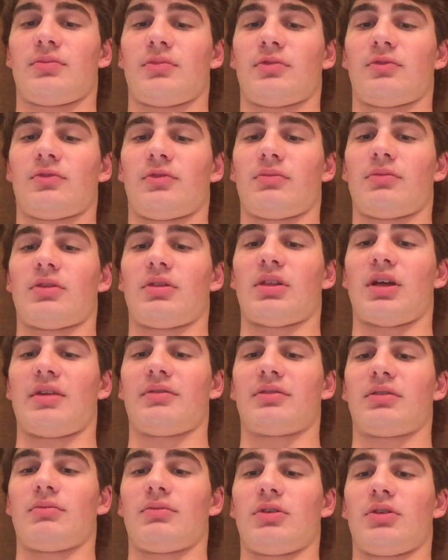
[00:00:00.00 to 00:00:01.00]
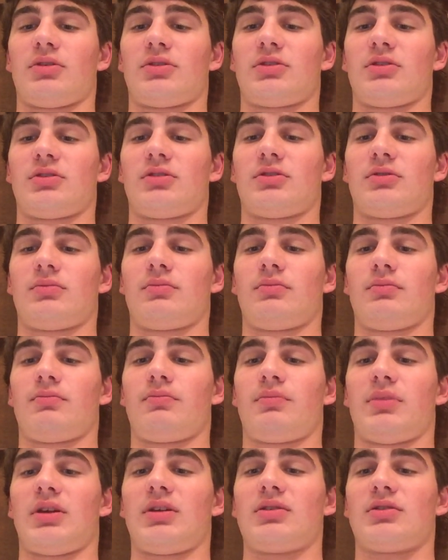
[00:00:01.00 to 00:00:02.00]
from the left emergence
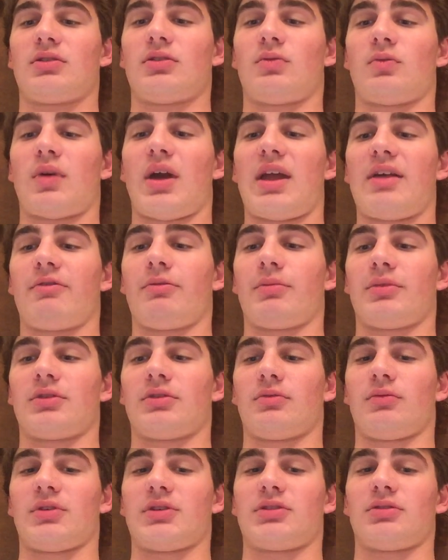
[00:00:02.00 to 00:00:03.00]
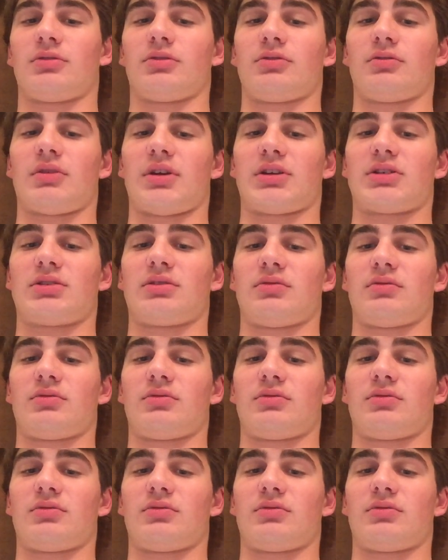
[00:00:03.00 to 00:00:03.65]
bent away from its original direction